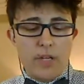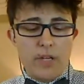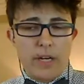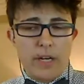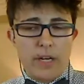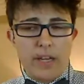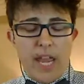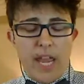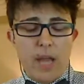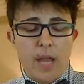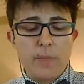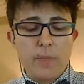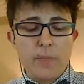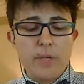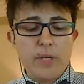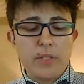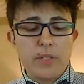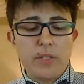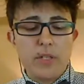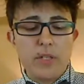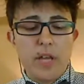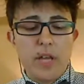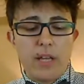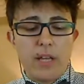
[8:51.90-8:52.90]

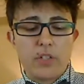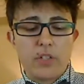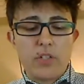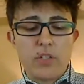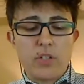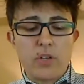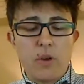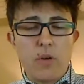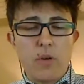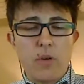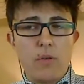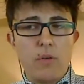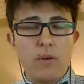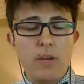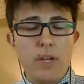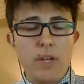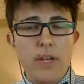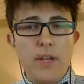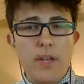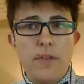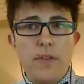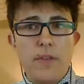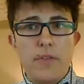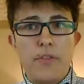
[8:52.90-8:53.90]
campus. And so
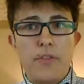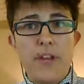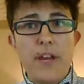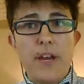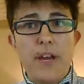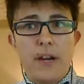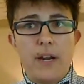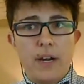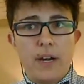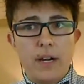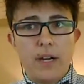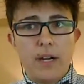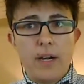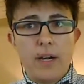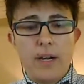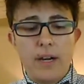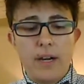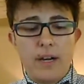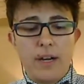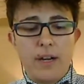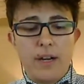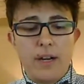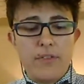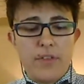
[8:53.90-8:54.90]
there,
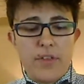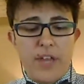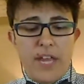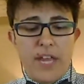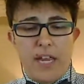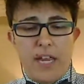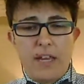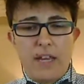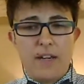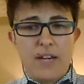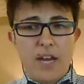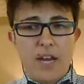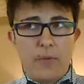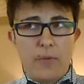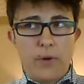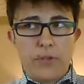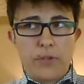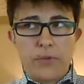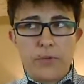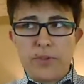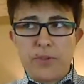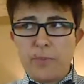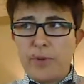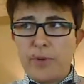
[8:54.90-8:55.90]
they
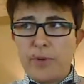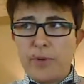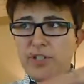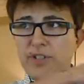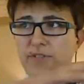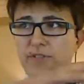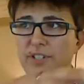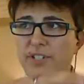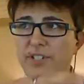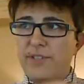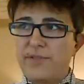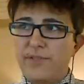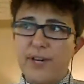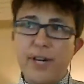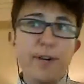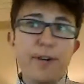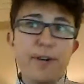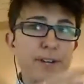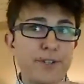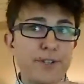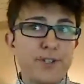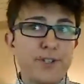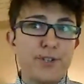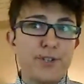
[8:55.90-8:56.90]
networked with a bunch of the different
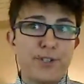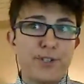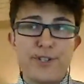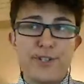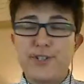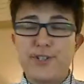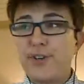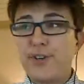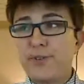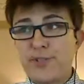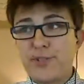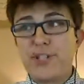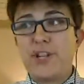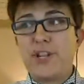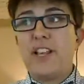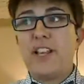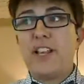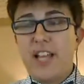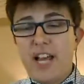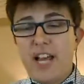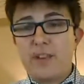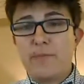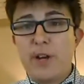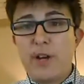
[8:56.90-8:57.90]
area churches. So a
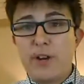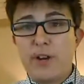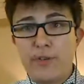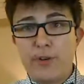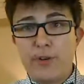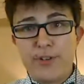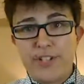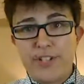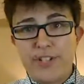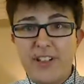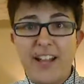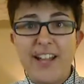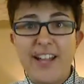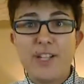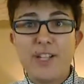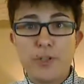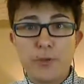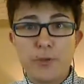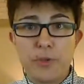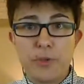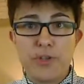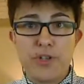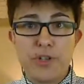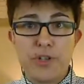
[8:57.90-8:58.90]
lot of my first
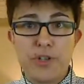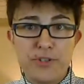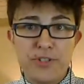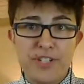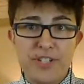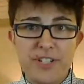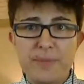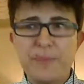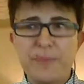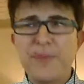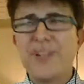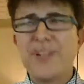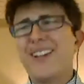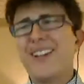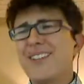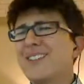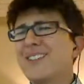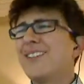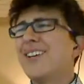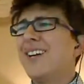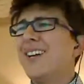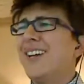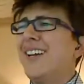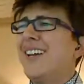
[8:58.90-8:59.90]
clients were churches
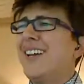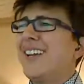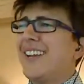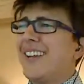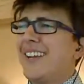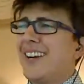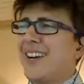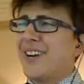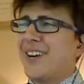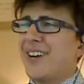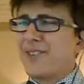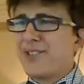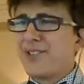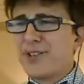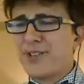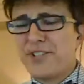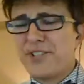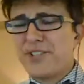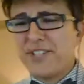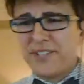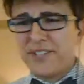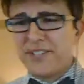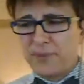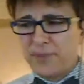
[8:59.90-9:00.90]
because,
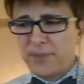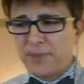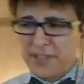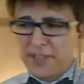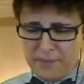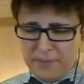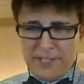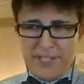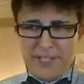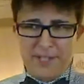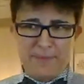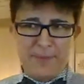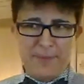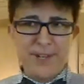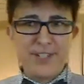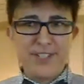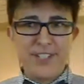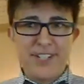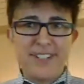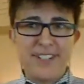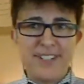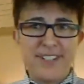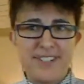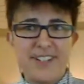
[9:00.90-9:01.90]
churches with limited
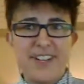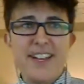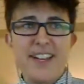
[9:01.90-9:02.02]
budgets